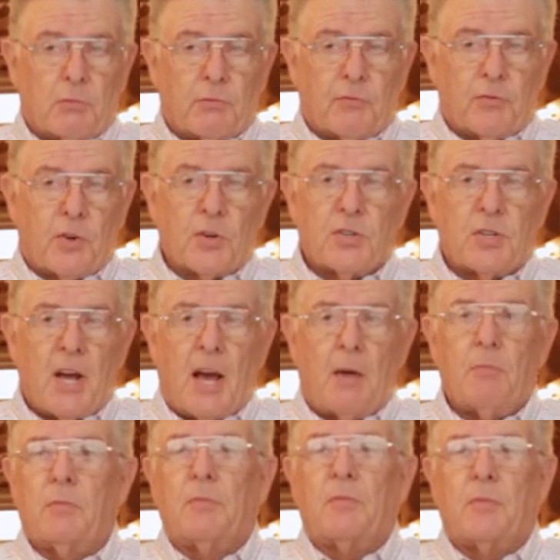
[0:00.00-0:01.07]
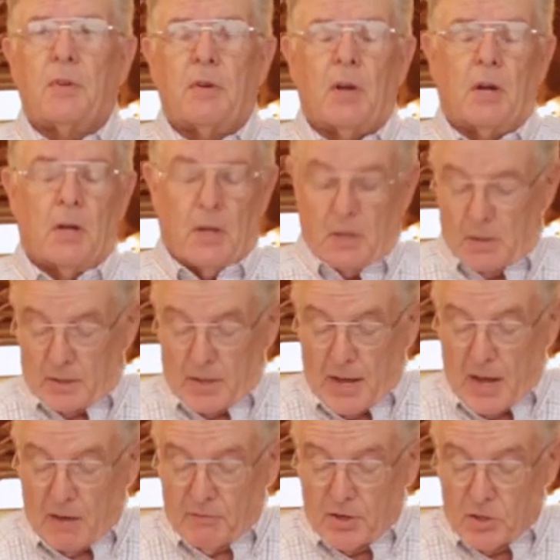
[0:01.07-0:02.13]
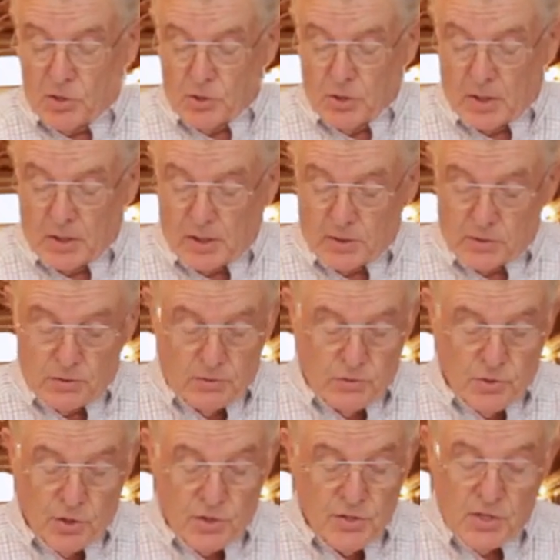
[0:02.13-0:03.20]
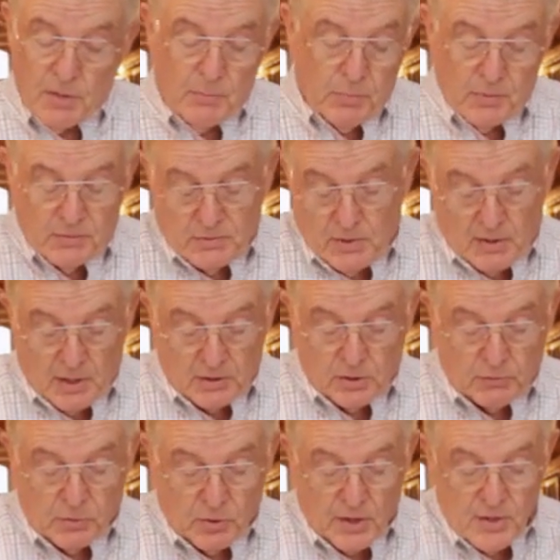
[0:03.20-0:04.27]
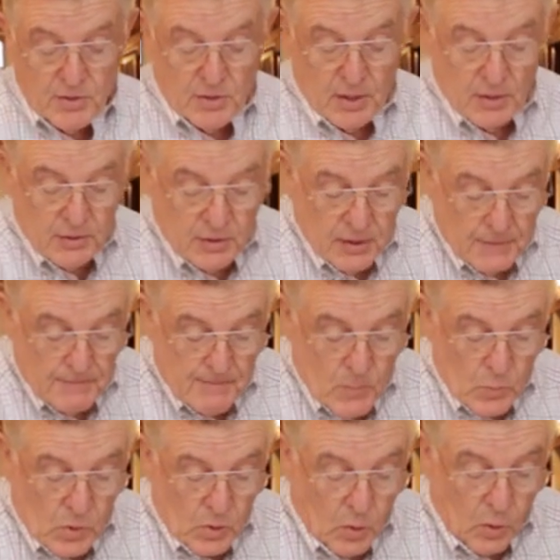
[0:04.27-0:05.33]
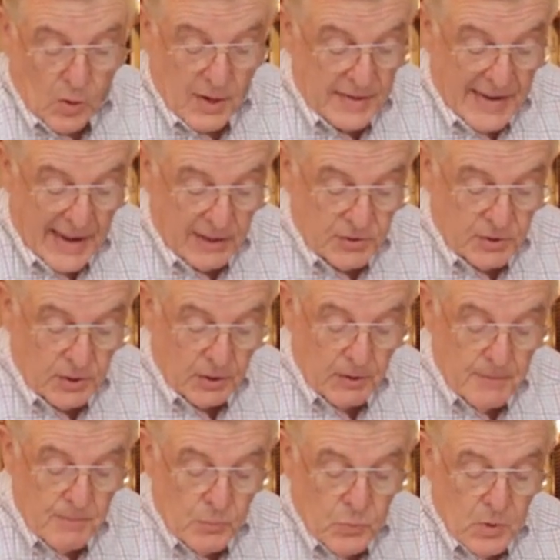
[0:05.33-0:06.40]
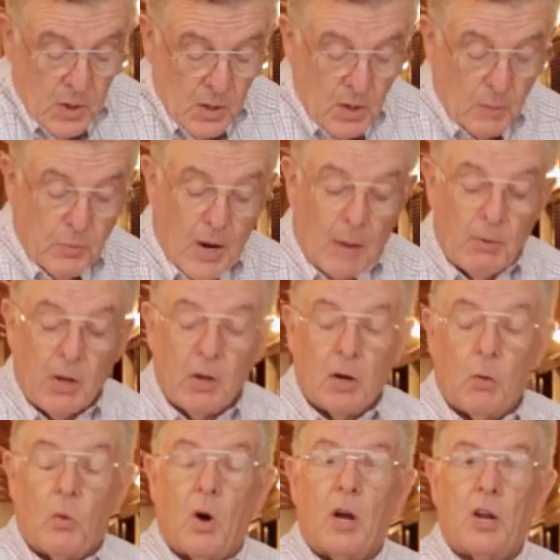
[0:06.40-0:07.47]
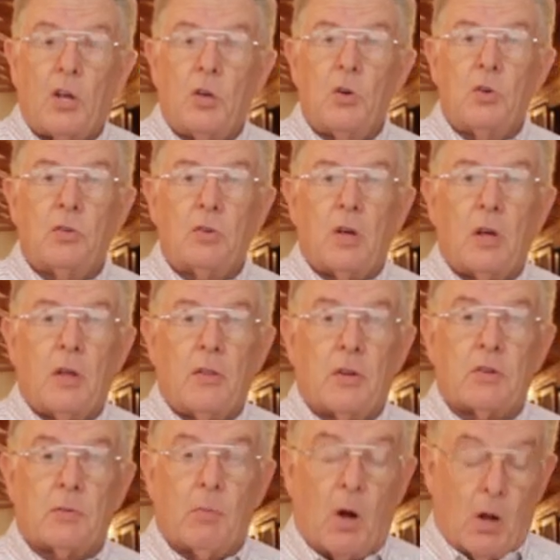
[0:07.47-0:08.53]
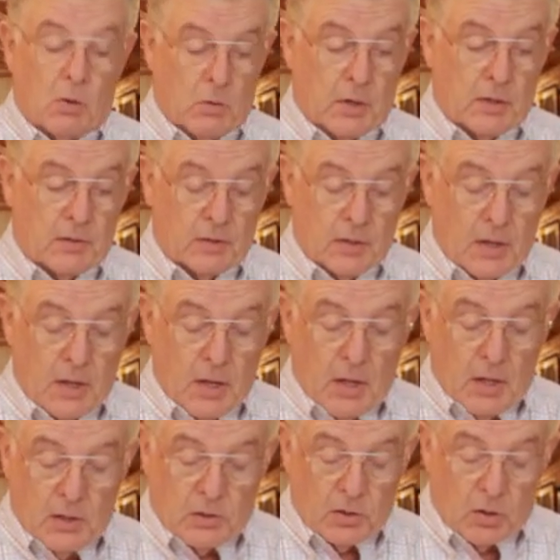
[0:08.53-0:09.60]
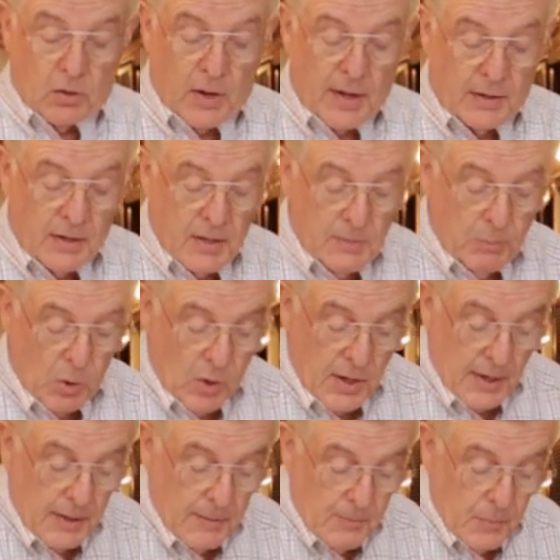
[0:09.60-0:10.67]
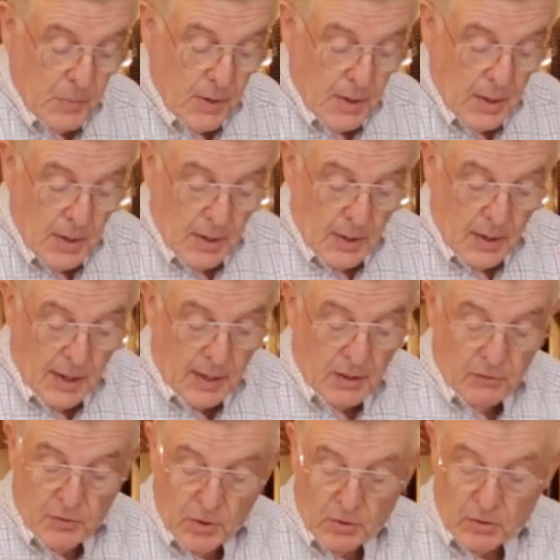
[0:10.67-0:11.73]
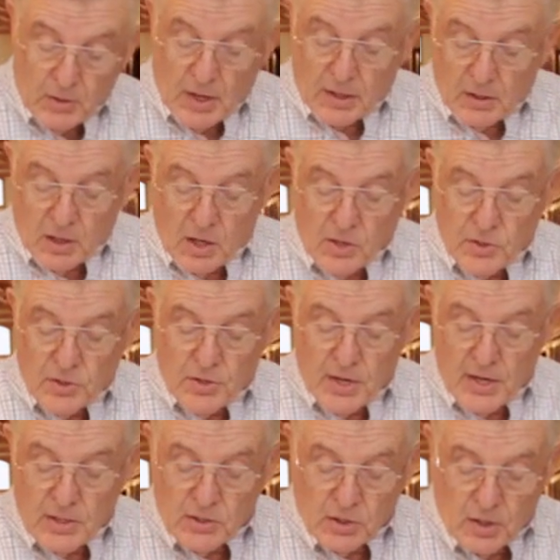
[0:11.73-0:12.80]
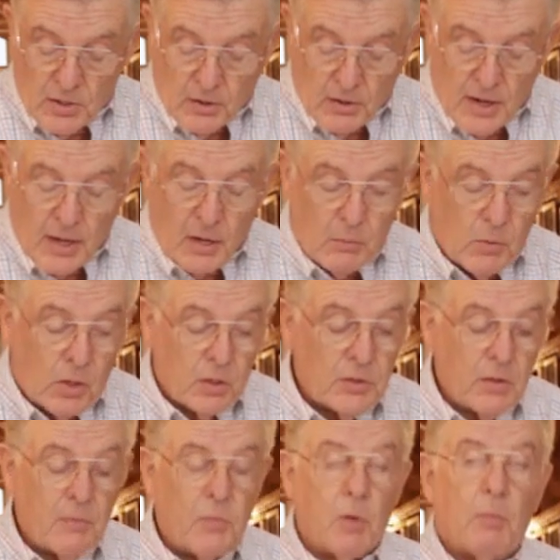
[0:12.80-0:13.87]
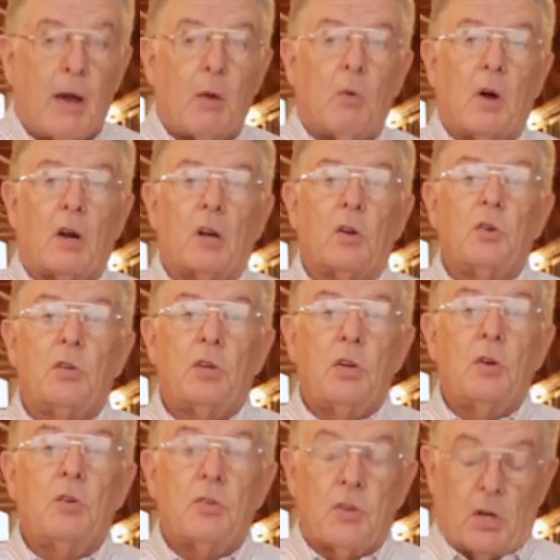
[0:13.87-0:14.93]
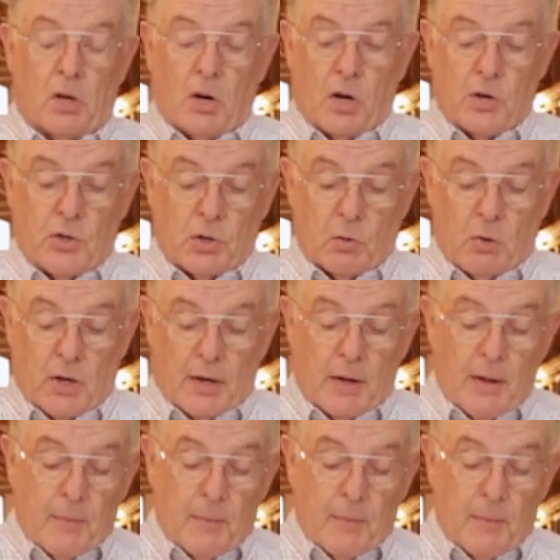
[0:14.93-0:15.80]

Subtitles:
first-time calving Jersey, for instance, or a Dexter, you're probably going to want to use the small ones. So at this point, and if you've got larger teats on your animals, you might want to use the larger one.